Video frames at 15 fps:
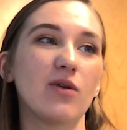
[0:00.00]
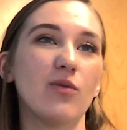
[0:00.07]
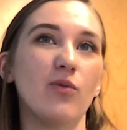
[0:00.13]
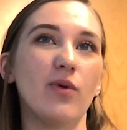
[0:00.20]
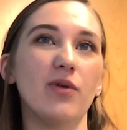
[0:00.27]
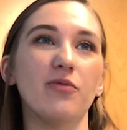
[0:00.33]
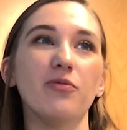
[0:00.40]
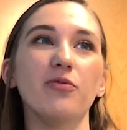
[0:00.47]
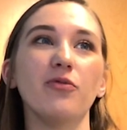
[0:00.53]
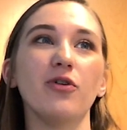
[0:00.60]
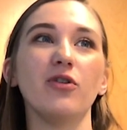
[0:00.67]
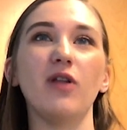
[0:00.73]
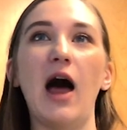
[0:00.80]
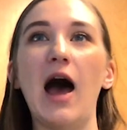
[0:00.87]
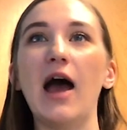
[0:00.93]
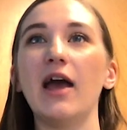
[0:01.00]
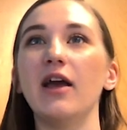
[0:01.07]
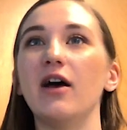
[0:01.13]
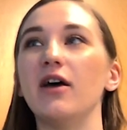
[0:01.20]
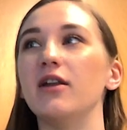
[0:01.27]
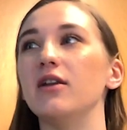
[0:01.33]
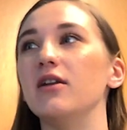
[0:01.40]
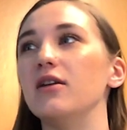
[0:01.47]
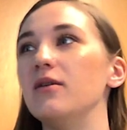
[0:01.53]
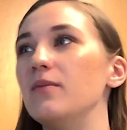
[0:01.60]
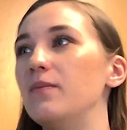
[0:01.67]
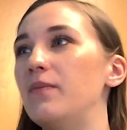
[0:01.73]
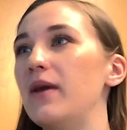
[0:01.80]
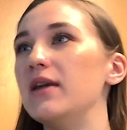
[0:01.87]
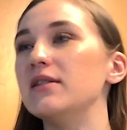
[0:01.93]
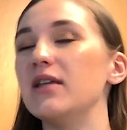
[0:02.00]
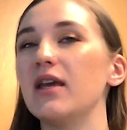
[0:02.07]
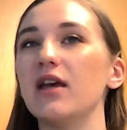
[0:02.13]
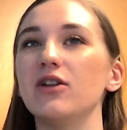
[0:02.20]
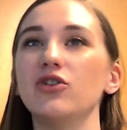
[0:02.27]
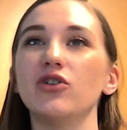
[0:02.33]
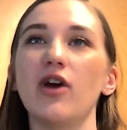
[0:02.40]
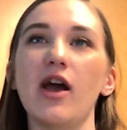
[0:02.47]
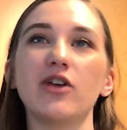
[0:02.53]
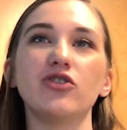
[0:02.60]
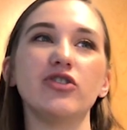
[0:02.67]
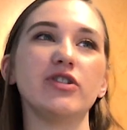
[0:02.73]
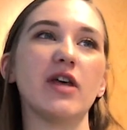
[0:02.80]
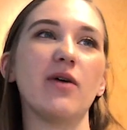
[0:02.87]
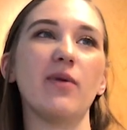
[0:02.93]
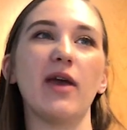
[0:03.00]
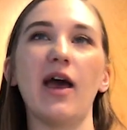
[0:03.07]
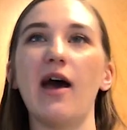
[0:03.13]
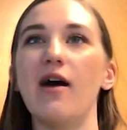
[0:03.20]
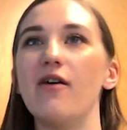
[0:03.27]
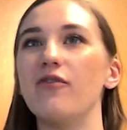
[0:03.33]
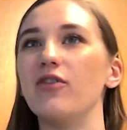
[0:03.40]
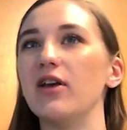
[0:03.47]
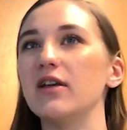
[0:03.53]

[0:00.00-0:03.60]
We rely on basic interactions that we have,